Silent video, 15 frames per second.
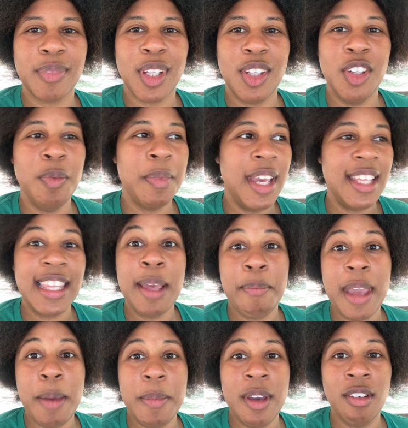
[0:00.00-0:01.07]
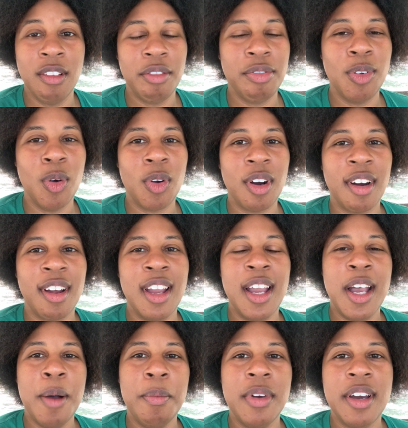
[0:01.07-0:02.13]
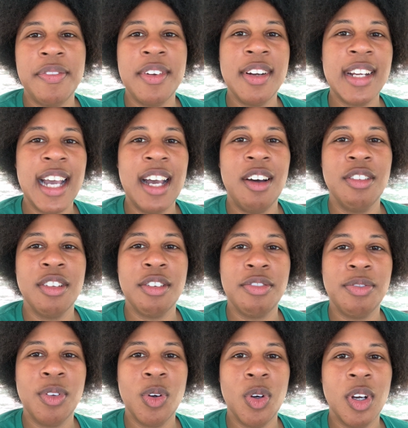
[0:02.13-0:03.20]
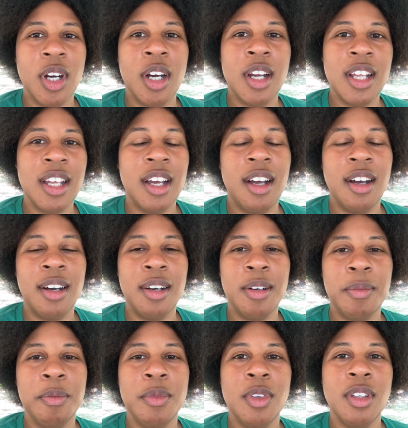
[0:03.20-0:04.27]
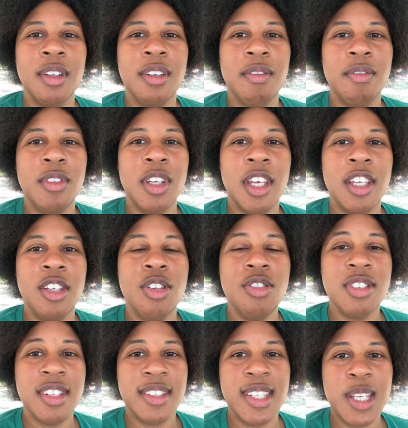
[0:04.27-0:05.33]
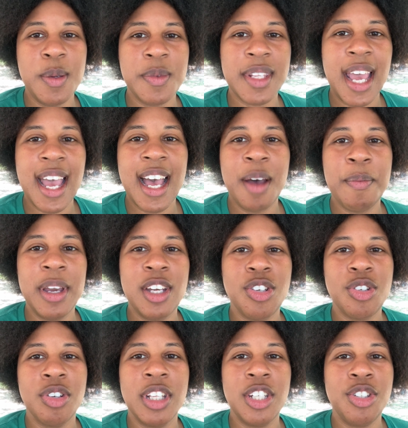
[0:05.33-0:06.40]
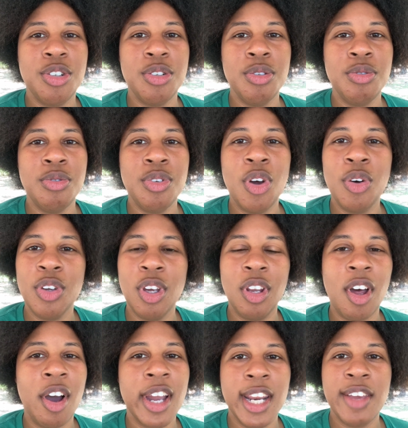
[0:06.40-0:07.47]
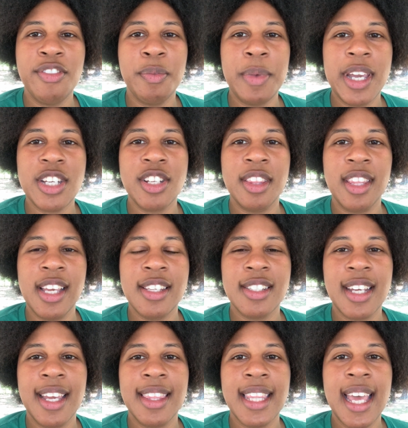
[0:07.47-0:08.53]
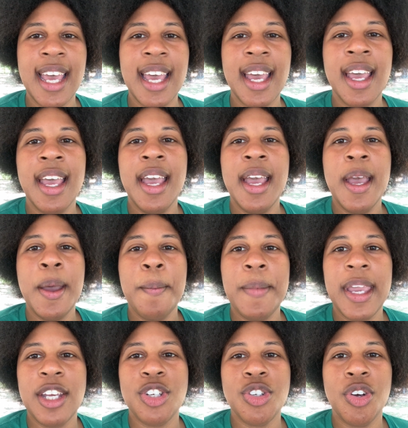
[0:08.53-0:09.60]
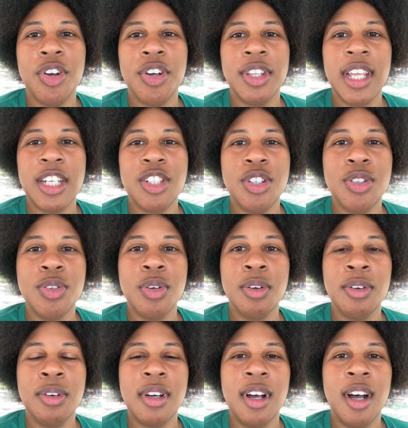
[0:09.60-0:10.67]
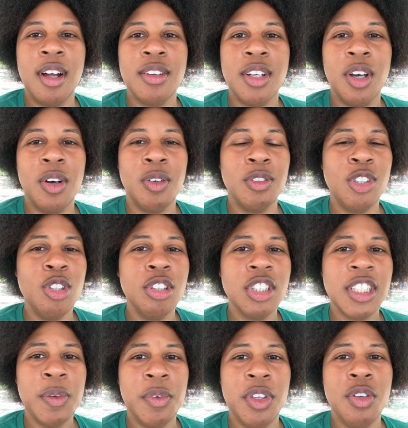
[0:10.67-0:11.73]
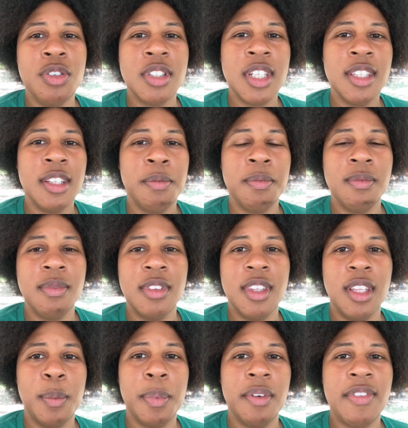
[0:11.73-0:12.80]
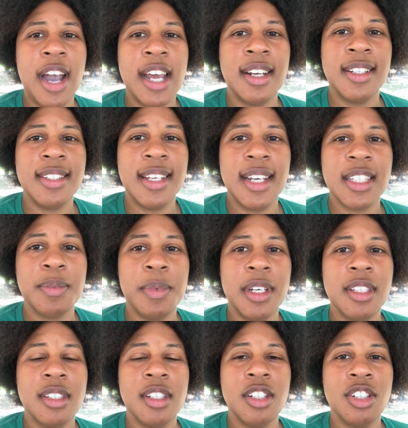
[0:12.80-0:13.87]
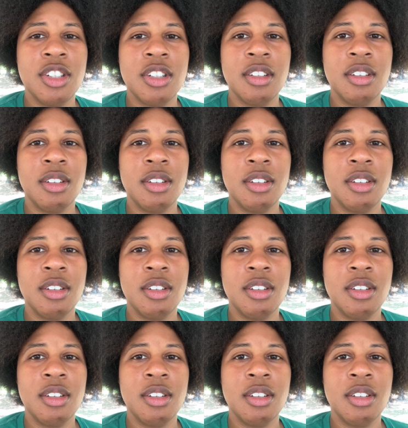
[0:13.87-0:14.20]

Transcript: they may be on the floor. But if they're not on the floor, and you're using Teams app, make sure that you know your login information, things like that. Make sure that you know, usually when you send the provider a text message